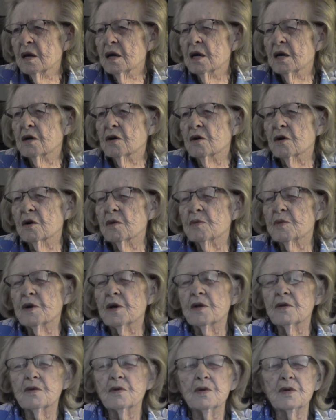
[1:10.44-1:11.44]
And her
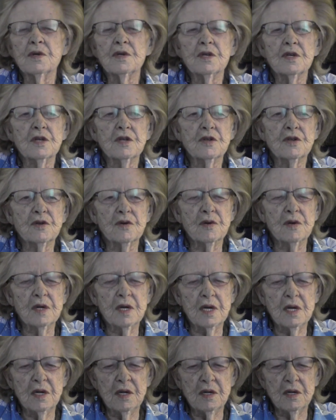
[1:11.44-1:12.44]
brother and sister
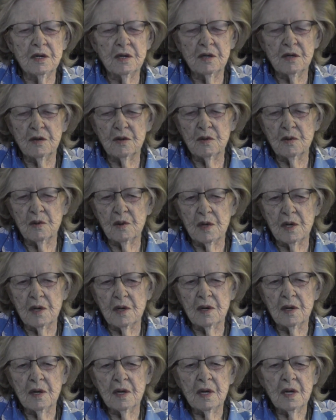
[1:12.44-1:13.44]
needed to
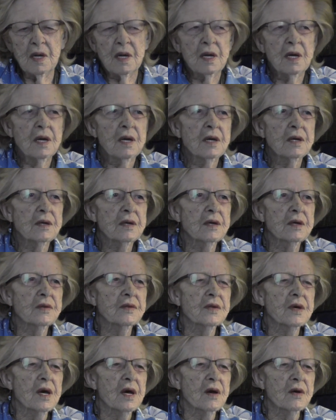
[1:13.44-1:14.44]

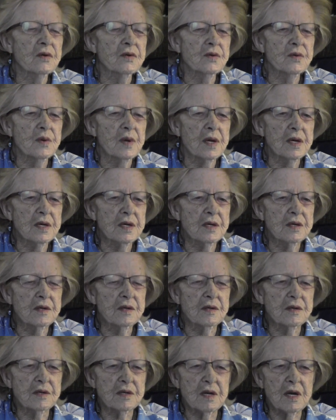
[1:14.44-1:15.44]
get the house ready
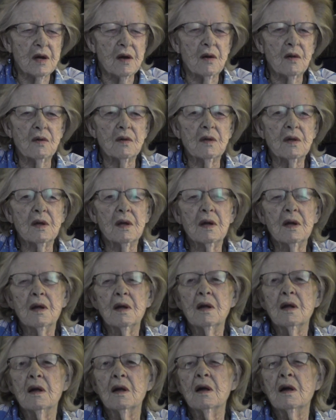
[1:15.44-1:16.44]
to sell,
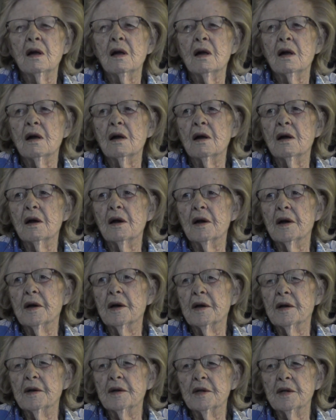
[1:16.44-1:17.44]
and
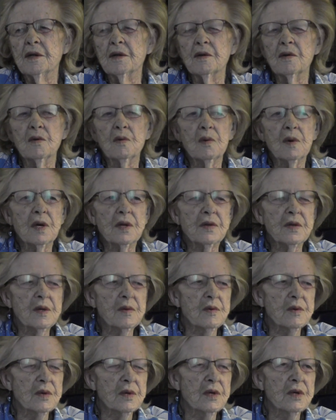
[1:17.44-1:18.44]
didn't know what
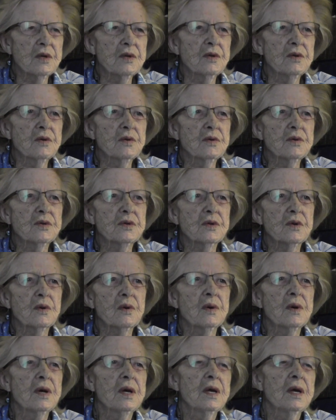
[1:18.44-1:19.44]
they were going to do,
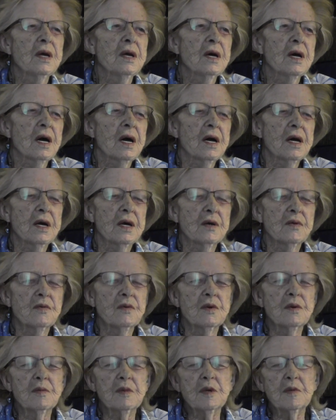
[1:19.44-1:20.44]
so I had
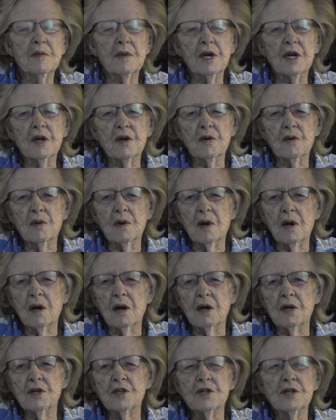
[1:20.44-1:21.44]
room in my
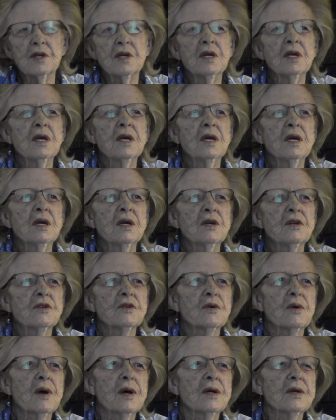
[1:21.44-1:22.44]
garage.
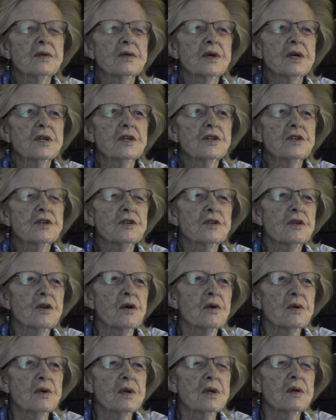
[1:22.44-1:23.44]
So they just
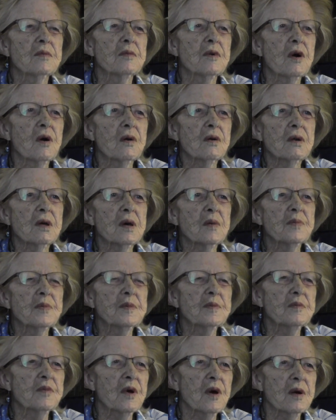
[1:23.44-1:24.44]
loaded them all up
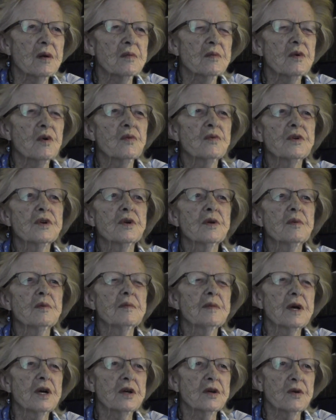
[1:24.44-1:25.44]
and brought them over
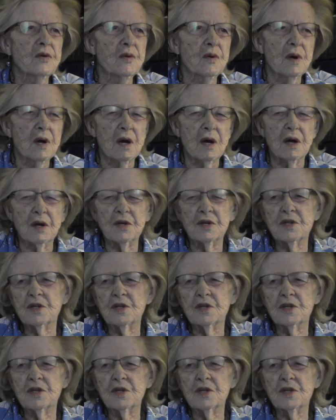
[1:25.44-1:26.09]
to my garage.